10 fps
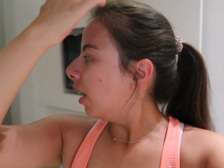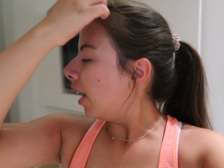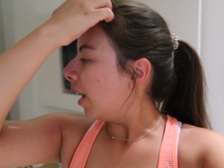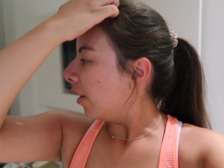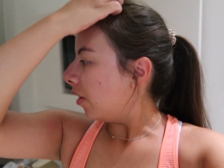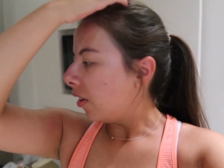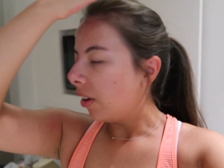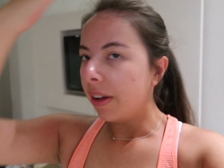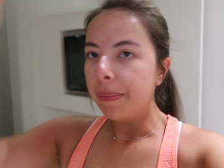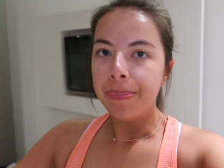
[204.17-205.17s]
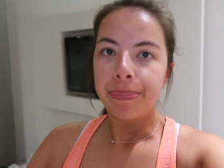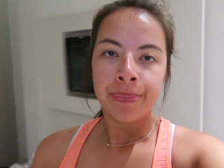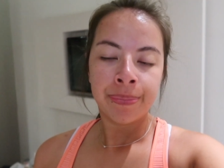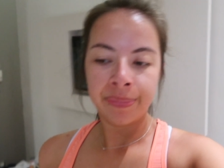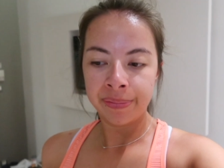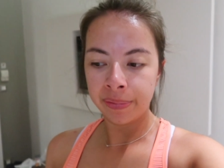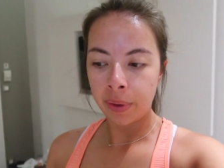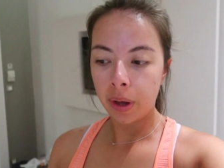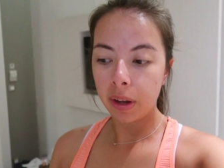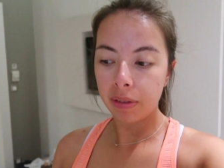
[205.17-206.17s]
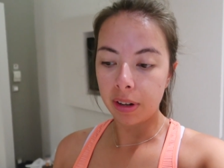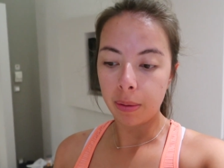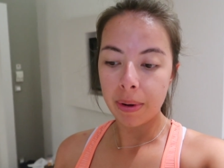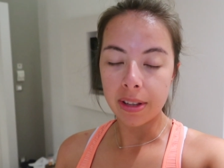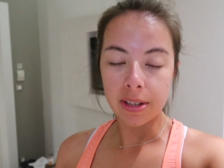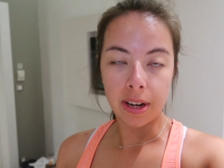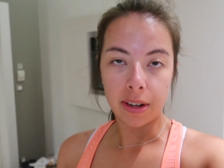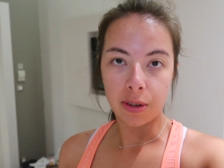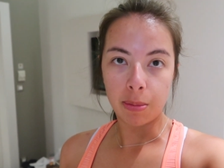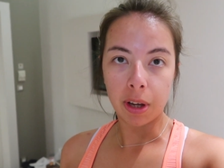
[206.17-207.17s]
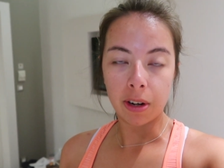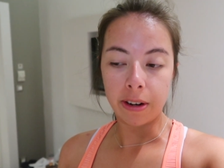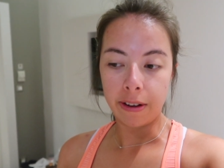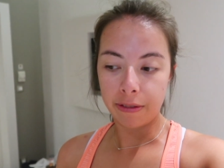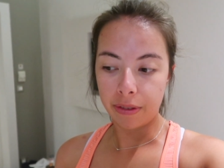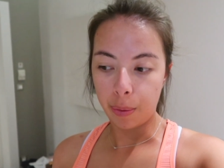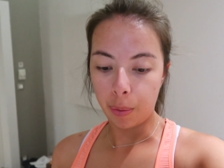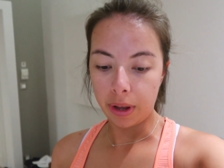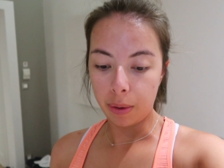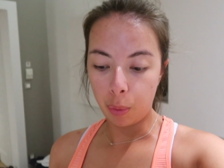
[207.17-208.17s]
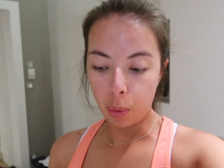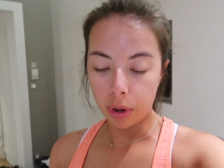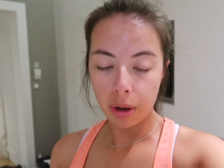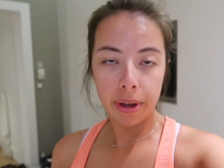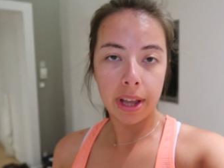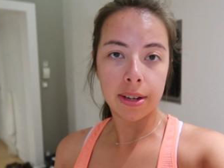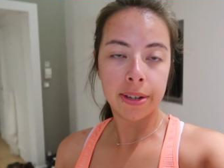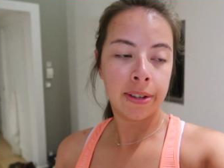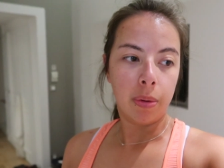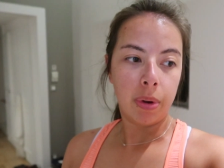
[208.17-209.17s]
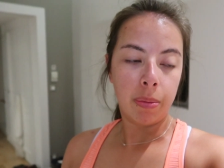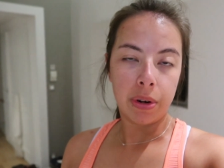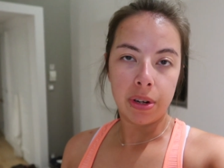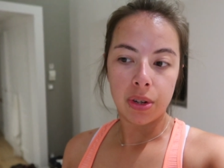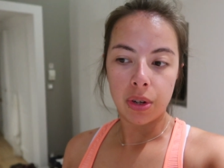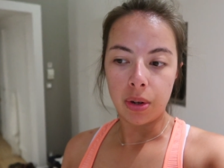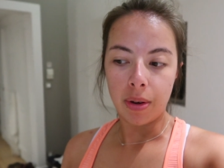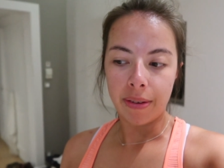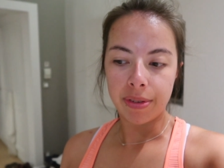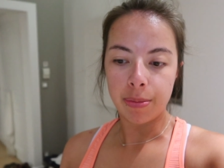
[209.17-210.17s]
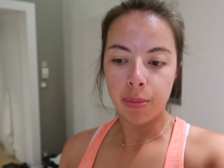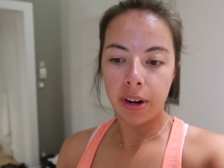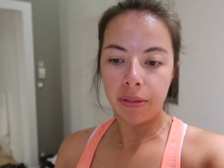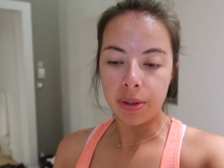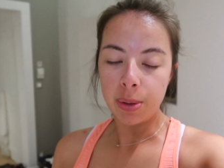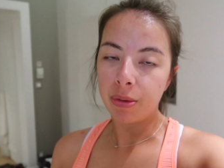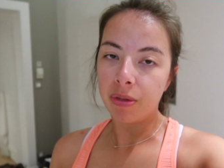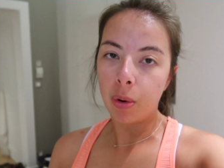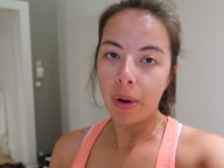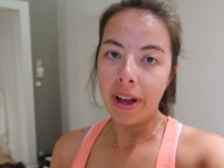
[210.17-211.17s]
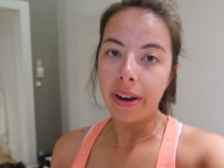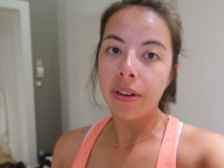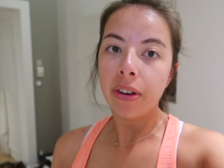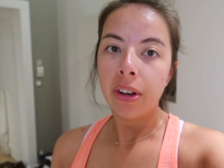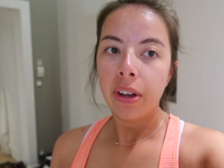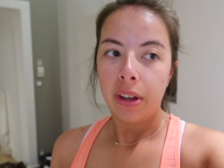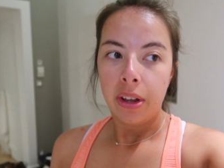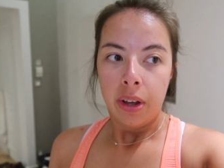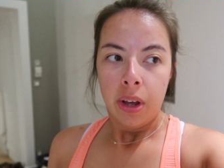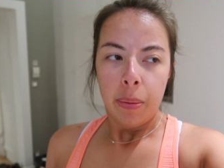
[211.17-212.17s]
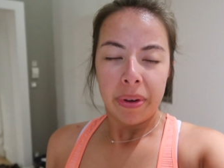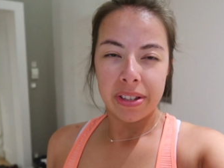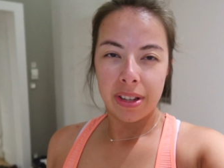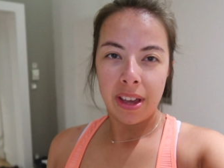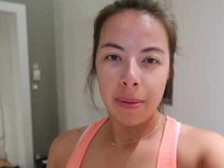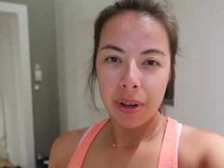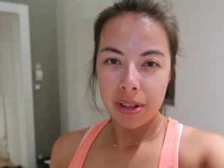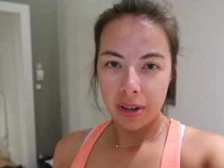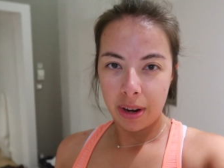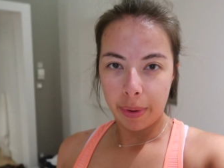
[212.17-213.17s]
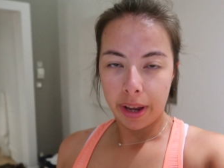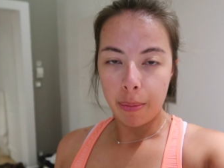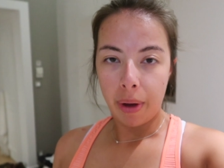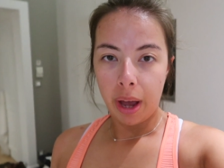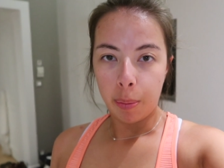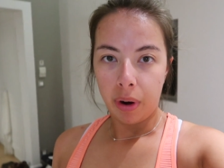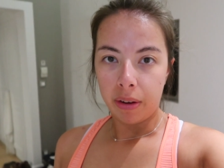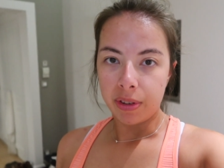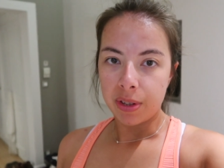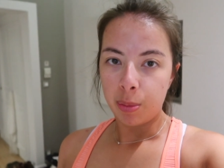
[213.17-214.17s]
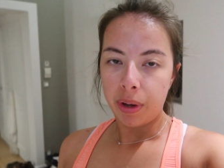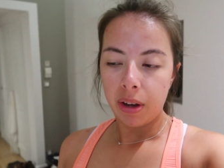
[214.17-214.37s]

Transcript: And um, hopefully the weather today should be good enough that we will go ahead. But we wanted to have some breakfast beforehand because I think by the time we get back breakfast will be